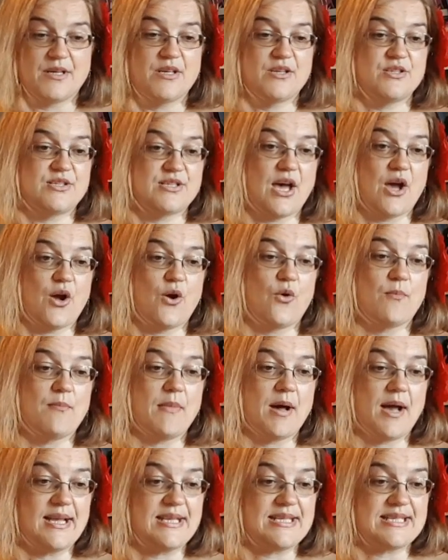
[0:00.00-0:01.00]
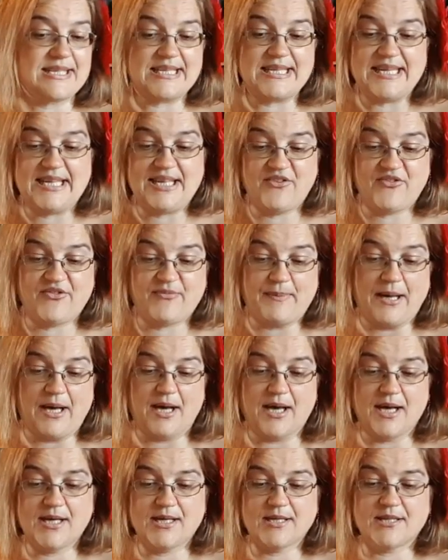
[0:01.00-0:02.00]
So my sleeve
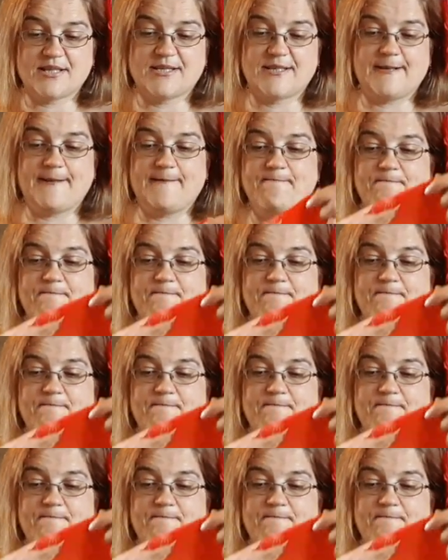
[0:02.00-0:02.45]
part